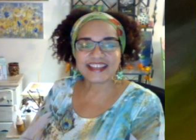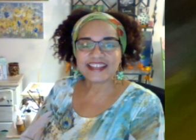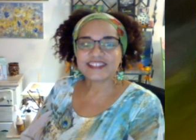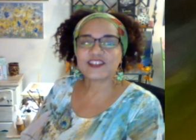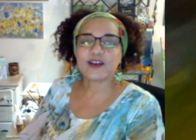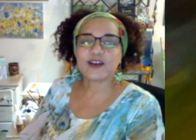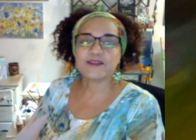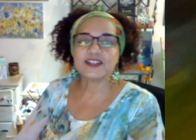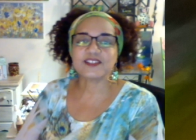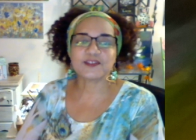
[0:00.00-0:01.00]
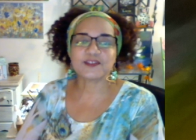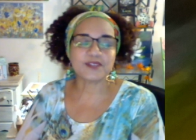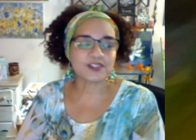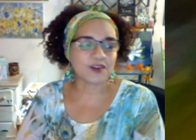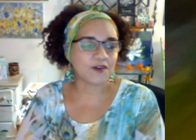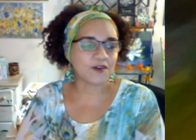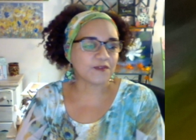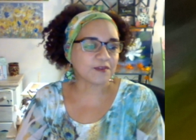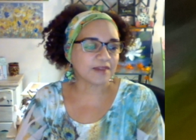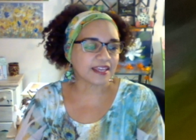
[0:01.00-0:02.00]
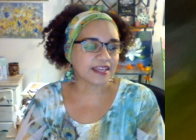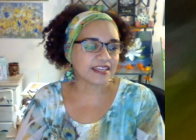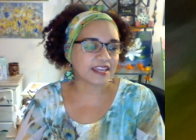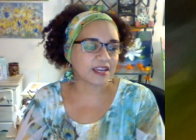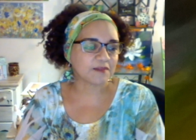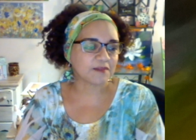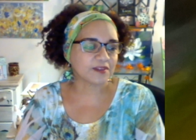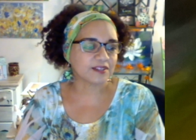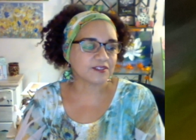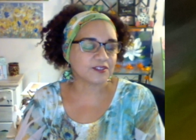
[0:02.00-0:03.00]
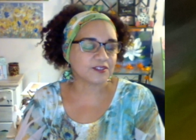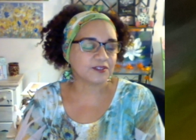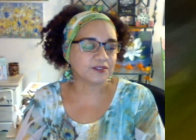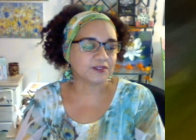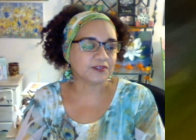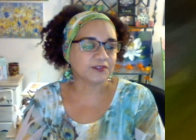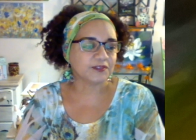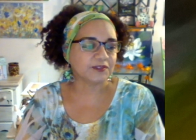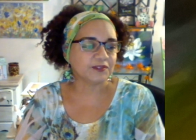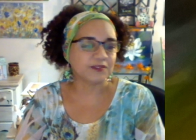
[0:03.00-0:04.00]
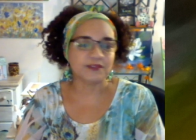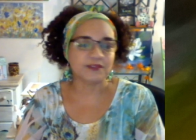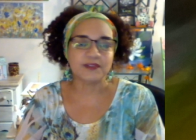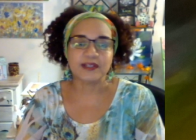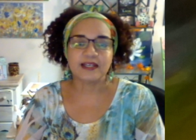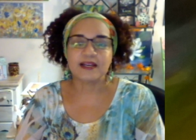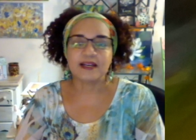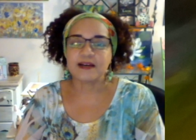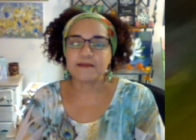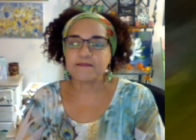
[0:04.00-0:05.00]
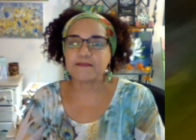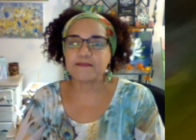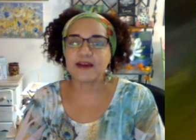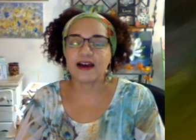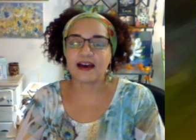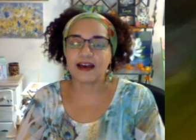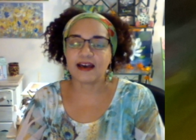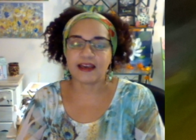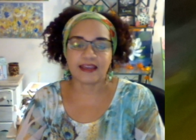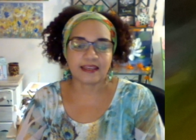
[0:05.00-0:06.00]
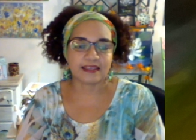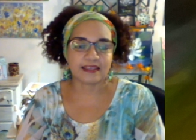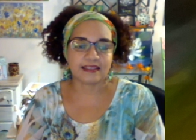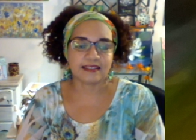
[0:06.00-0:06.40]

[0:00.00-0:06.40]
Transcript: so I'm gonna switch over my camera to my